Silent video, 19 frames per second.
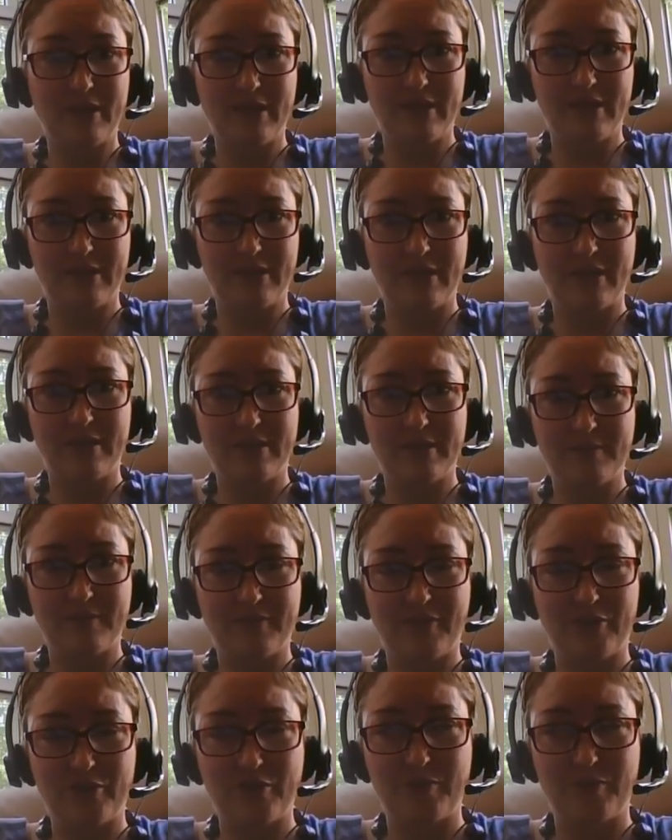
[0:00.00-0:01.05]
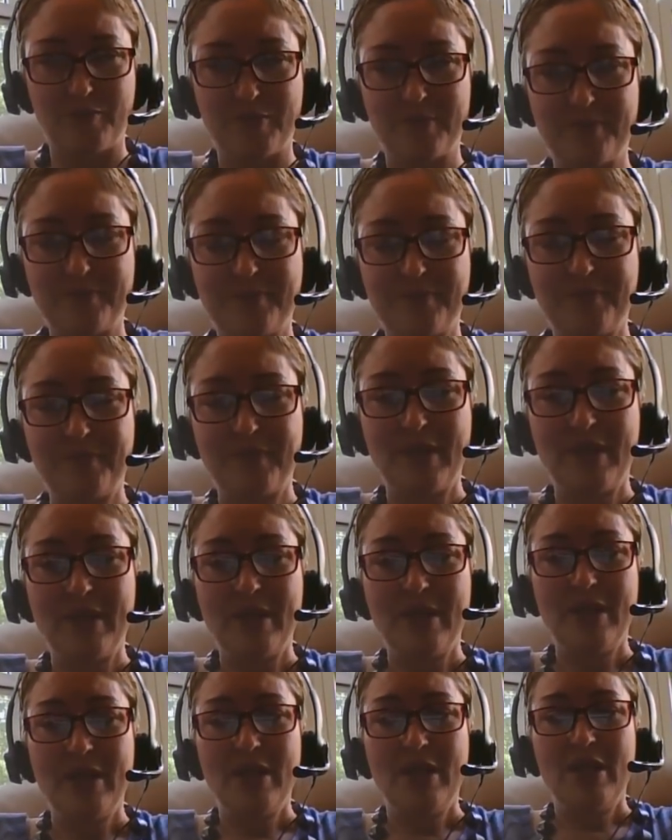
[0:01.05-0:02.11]
in some of our troops.
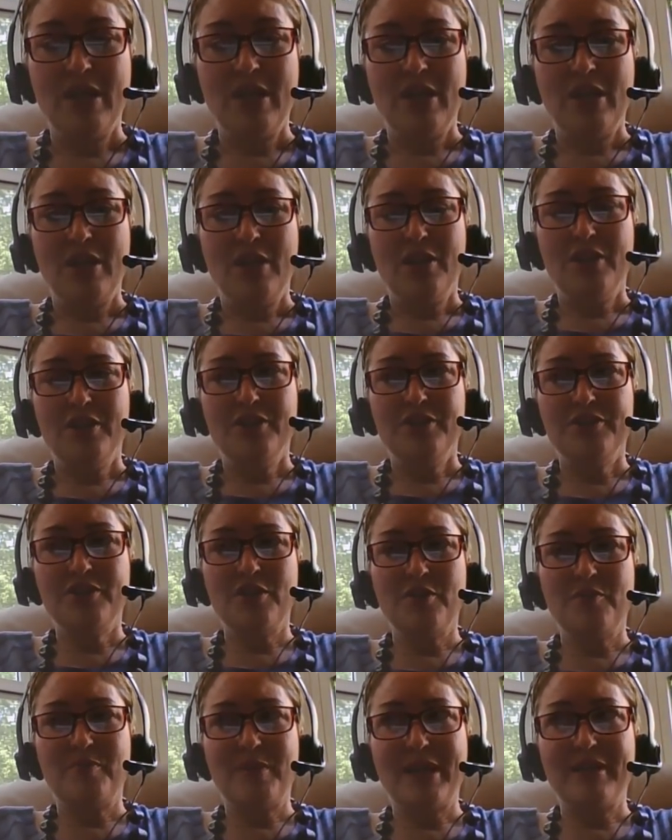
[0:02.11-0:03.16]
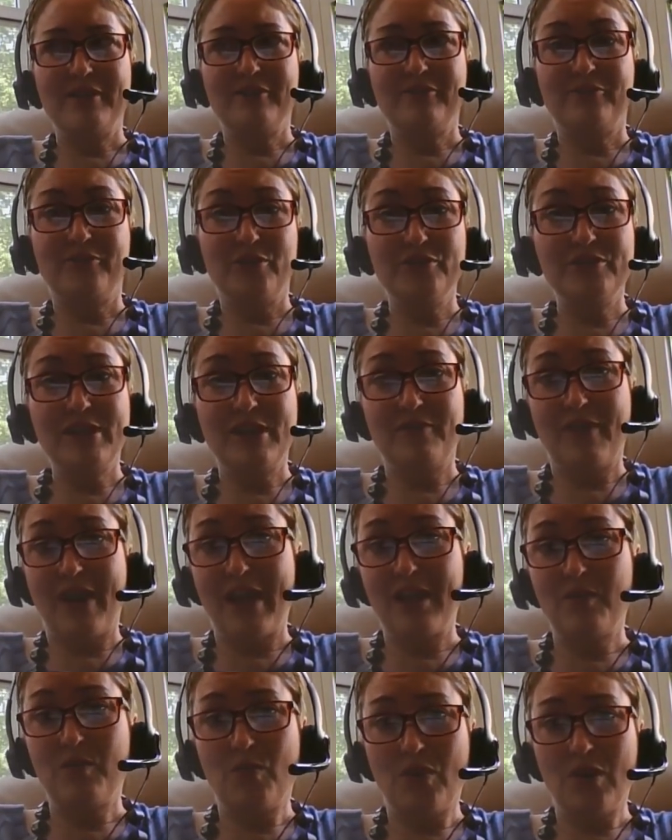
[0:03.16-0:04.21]
So by the first
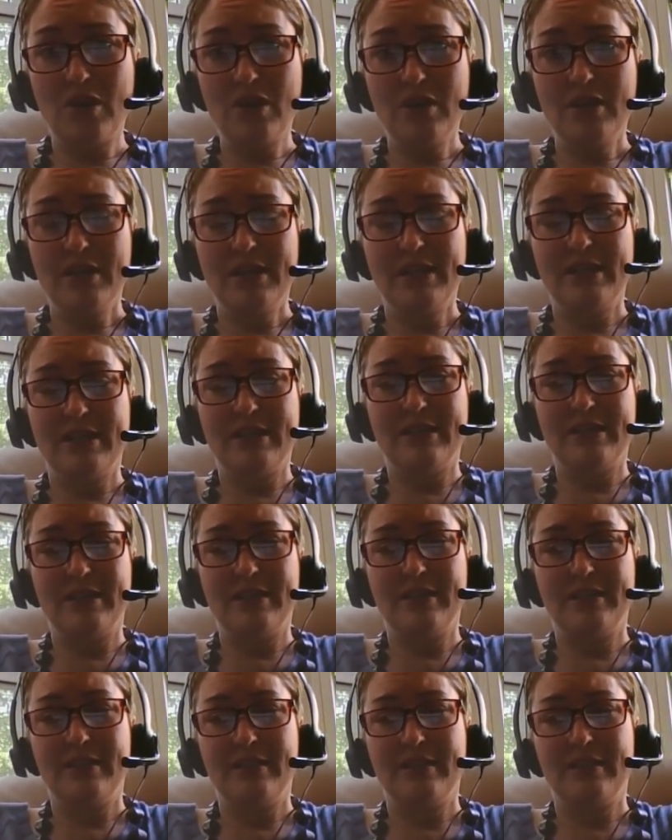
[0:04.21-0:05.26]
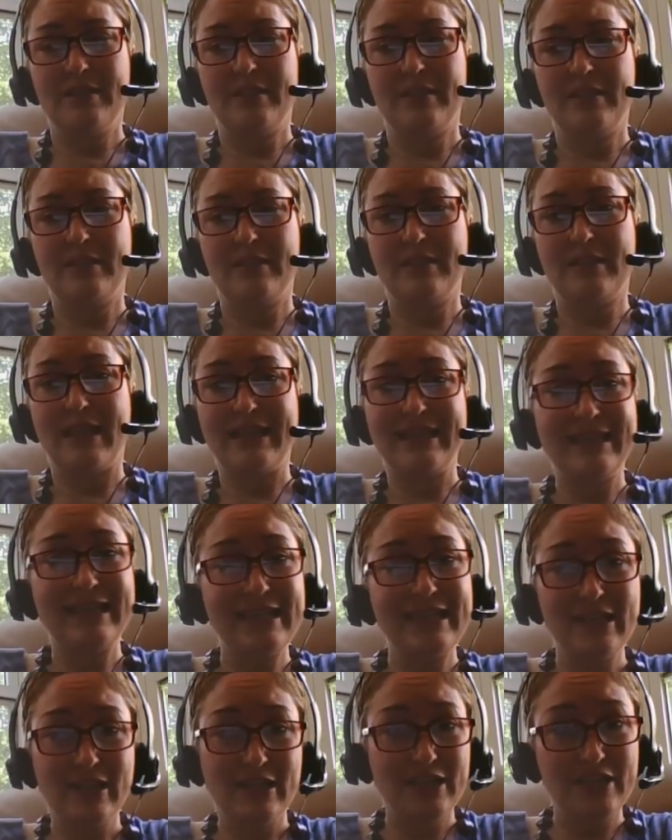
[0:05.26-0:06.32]
Iraq War in
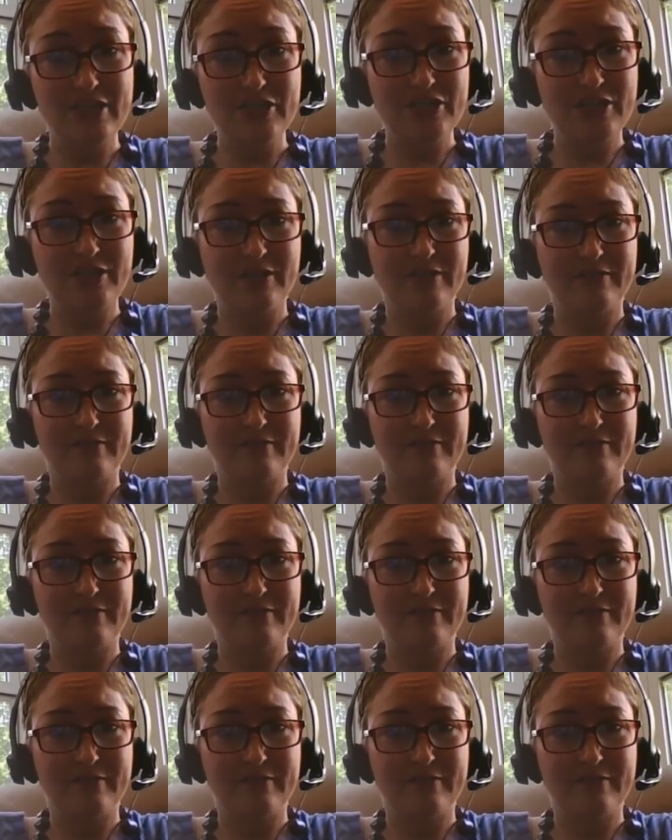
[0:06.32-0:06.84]
90-ish,